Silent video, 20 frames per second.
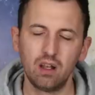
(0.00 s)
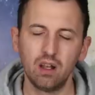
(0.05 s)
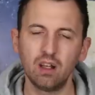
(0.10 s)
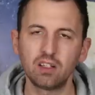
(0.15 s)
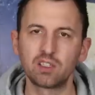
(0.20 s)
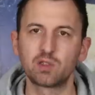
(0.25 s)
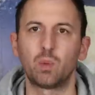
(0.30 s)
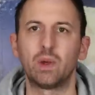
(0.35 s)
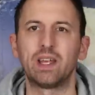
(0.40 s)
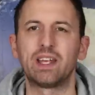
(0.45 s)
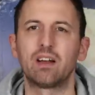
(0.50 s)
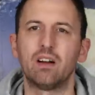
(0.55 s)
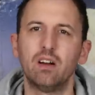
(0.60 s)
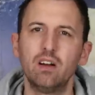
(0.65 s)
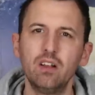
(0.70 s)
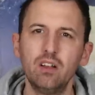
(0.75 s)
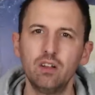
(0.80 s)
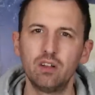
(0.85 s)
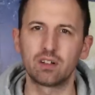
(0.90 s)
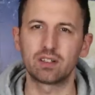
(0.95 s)
Last week,
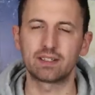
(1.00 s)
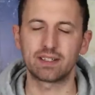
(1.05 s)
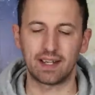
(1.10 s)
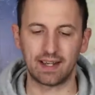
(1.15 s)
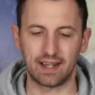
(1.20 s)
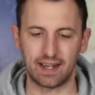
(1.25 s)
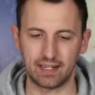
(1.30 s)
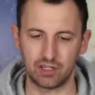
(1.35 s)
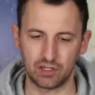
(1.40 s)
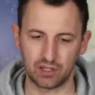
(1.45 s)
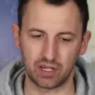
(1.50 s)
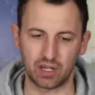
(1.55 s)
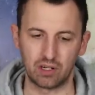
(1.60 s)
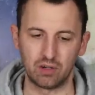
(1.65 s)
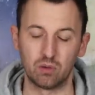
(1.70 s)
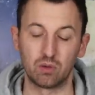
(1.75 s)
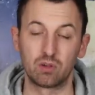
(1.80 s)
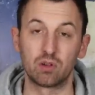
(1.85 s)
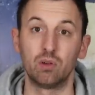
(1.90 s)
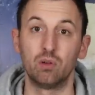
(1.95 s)
I looked at a
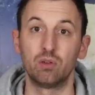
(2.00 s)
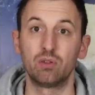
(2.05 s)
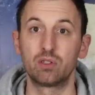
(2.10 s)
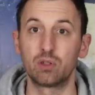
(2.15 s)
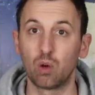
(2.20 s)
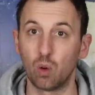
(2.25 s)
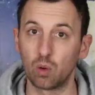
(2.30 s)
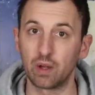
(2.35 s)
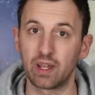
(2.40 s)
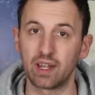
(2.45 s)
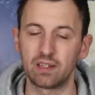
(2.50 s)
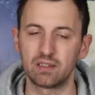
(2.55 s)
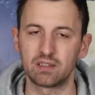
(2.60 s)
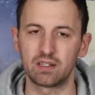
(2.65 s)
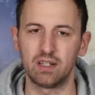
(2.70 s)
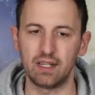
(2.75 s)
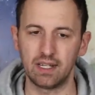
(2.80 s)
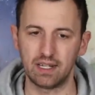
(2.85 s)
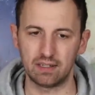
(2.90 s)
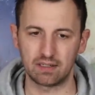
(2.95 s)
channel called Talking
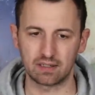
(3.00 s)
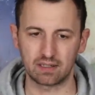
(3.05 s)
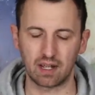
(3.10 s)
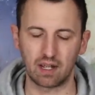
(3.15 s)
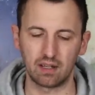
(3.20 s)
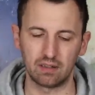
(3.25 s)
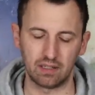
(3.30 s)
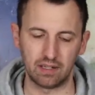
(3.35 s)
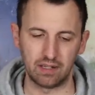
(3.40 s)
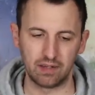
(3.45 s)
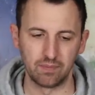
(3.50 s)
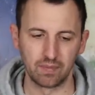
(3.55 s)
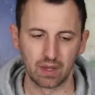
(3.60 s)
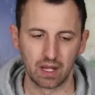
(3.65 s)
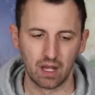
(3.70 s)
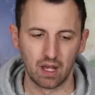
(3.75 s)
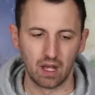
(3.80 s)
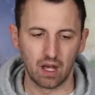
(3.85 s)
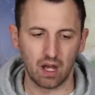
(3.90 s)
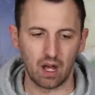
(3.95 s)
to Leedskalnin,
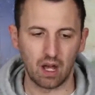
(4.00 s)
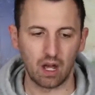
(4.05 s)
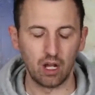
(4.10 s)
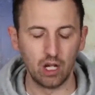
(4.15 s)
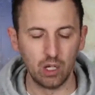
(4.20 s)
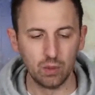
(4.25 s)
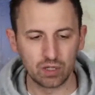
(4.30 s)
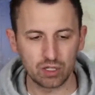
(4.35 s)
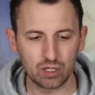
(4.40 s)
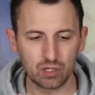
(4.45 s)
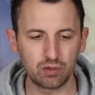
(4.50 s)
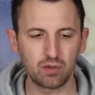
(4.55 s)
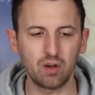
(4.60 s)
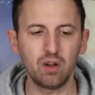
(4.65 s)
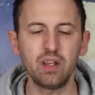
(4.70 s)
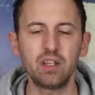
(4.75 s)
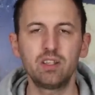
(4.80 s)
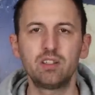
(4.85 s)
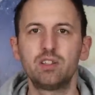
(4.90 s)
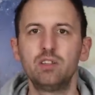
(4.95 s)
uh, who was
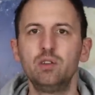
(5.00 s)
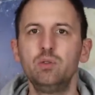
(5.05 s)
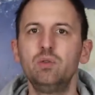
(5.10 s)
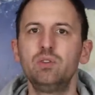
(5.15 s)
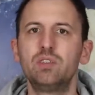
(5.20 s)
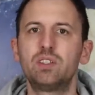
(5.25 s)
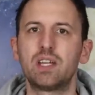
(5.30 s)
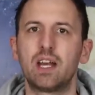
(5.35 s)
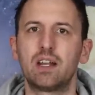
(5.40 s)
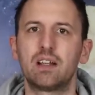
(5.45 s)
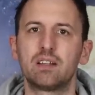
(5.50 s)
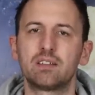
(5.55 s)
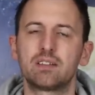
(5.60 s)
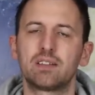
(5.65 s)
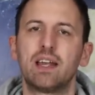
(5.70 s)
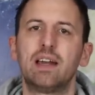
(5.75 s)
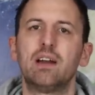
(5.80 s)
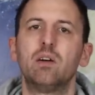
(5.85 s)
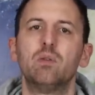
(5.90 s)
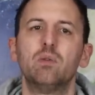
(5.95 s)
trying to tell us
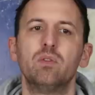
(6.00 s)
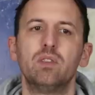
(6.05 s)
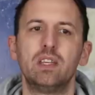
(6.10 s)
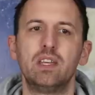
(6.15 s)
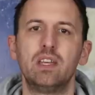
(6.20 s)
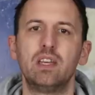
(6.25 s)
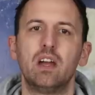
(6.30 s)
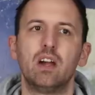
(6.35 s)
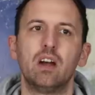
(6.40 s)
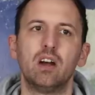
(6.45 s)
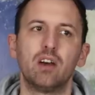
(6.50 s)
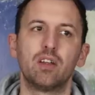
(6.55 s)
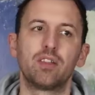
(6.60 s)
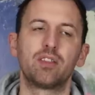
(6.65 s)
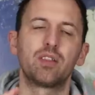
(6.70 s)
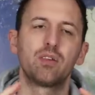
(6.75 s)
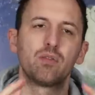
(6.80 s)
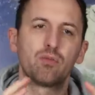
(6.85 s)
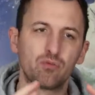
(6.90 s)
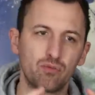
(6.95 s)
how the
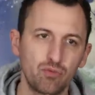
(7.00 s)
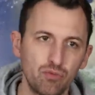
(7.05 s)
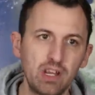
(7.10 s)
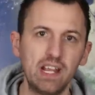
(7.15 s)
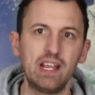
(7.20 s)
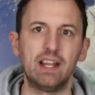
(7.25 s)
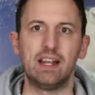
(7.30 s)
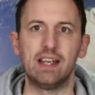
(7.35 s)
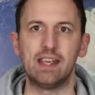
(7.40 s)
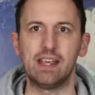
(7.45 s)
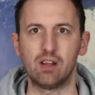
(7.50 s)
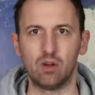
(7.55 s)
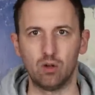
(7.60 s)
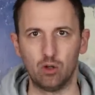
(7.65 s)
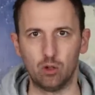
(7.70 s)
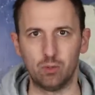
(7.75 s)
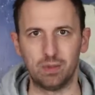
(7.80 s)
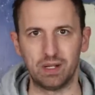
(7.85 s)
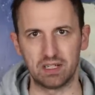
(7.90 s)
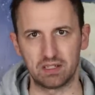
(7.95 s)
Earth really
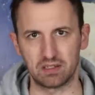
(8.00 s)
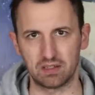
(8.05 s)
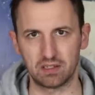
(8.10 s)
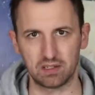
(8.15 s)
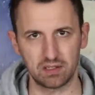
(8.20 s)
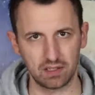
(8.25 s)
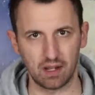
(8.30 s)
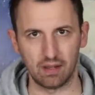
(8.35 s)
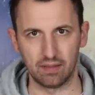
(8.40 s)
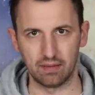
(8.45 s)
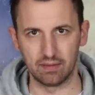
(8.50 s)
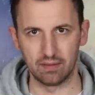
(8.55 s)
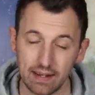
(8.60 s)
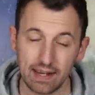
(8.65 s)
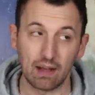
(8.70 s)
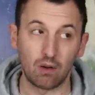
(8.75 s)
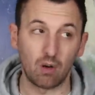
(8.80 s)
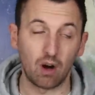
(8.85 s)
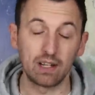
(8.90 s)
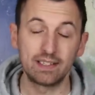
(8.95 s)
orbits the Sun.
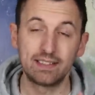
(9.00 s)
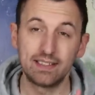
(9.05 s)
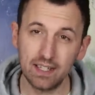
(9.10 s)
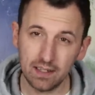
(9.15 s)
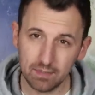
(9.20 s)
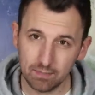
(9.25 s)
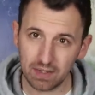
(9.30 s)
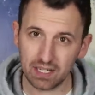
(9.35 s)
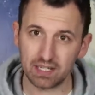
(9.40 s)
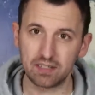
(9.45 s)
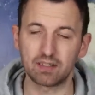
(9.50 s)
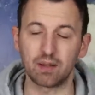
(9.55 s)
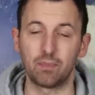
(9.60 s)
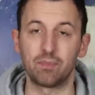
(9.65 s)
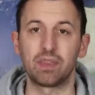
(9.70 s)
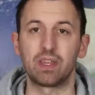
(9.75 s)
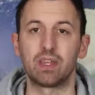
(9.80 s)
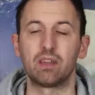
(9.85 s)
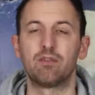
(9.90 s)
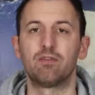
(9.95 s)
Now, I did miss
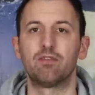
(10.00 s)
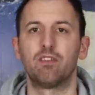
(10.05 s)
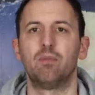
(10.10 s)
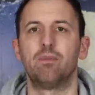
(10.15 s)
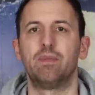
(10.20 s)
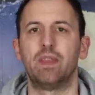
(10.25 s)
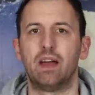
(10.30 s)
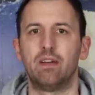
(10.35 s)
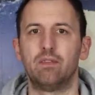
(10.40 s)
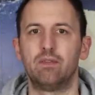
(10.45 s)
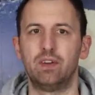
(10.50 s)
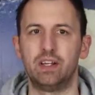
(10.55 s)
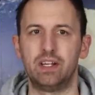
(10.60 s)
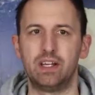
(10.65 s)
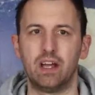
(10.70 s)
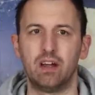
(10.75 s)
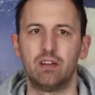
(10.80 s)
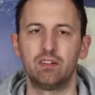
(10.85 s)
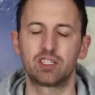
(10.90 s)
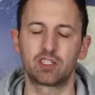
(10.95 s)
something from that
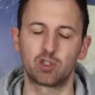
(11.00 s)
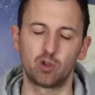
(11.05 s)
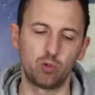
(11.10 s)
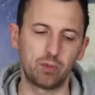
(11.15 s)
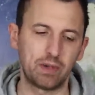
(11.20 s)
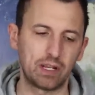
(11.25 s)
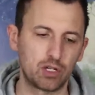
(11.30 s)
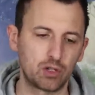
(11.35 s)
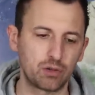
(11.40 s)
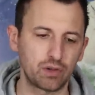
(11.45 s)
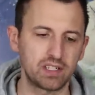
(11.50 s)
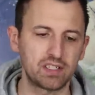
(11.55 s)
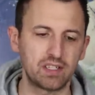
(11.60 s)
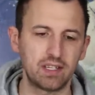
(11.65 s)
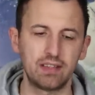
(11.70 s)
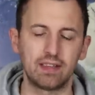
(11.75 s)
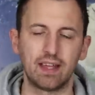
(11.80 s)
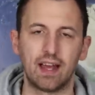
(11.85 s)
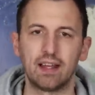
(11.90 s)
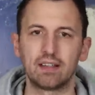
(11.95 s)
video, so we'll be
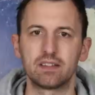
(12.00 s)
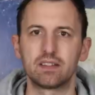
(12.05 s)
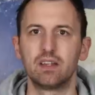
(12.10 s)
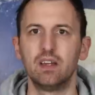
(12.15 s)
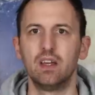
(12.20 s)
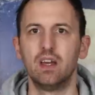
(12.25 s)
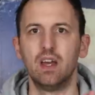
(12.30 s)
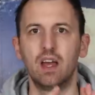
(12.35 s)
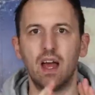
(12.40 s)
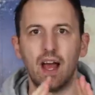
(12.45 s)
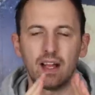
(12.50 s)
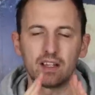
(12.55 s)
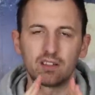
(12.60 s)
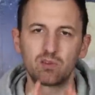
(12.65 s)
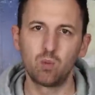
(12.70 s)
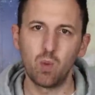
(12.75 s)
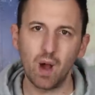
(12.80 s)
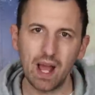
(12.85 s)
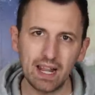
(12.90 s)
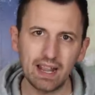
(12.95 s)
addressing that as
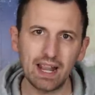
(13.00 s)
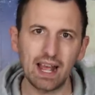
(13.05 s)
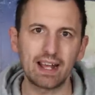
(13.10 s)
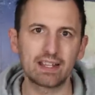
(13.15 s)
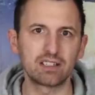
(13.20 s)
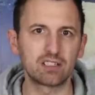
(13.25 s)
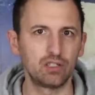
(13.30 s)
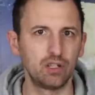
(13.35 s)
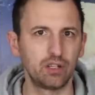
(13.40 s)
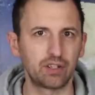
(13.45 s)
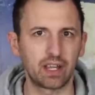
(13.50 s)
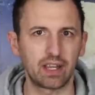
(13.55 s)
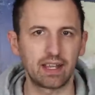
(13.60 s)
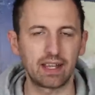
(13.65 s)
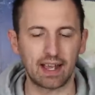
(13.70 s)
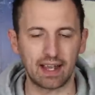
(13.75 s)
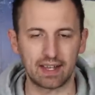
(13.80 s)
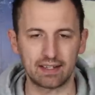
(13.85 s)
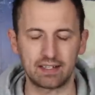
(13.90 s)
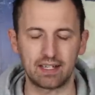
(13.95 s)
well as
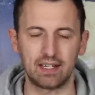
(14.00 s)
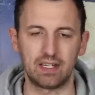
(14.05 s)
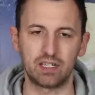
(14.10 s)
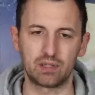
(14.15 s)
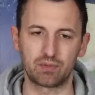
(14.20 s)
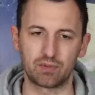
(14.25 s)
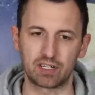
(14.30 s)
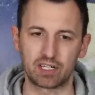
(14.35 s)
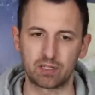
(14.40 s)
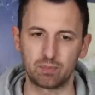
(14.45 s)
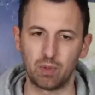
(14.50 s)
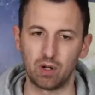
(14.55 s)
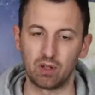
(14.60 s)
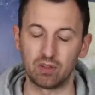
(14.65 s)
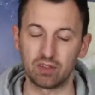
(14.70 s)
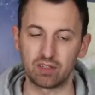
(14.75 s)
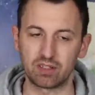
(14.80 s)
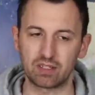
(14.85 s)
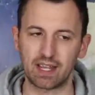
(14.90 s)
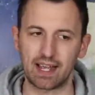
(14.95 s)
looking at his
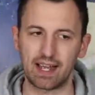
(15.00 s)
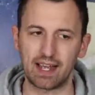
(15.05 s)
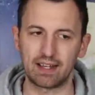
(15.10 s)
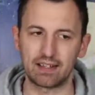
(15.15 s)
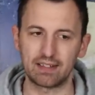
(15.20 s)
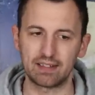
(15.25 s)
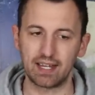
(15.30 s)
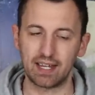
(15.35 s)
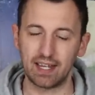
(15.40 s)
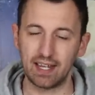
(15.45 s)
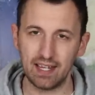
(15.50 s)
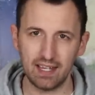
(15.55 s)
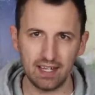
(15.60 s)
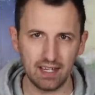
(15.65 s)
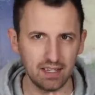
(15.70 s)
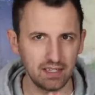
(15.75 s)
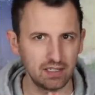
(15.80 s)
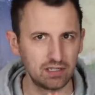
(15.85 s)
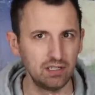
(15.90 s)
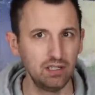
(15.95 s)
response, and
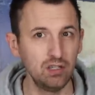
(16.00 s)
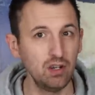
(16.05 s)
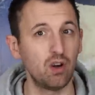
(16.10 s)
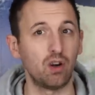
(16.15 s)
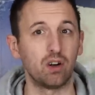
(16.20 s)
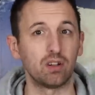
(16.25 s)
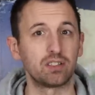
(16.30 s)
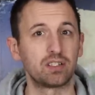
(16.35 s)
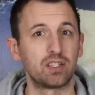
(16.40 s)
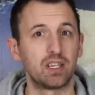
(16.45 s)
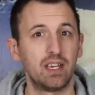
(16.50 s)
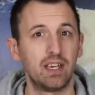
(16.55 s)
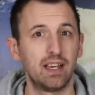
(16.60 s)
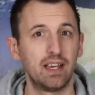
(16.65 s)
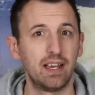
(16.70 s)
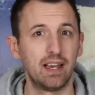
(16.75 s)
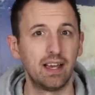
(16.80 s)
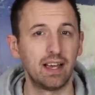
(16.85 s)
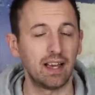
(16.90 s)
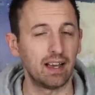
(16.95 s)
he is not
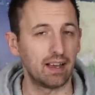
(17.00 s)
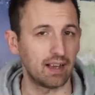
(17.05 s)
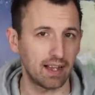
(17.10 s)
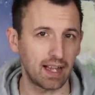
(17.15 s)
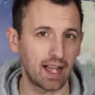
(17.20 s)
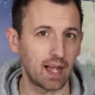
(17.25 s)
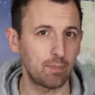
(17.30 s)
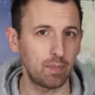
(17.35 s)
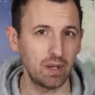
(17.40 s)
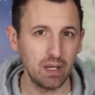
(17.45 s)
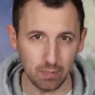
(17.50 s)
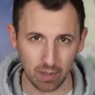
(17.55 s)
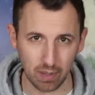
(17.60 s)
a happy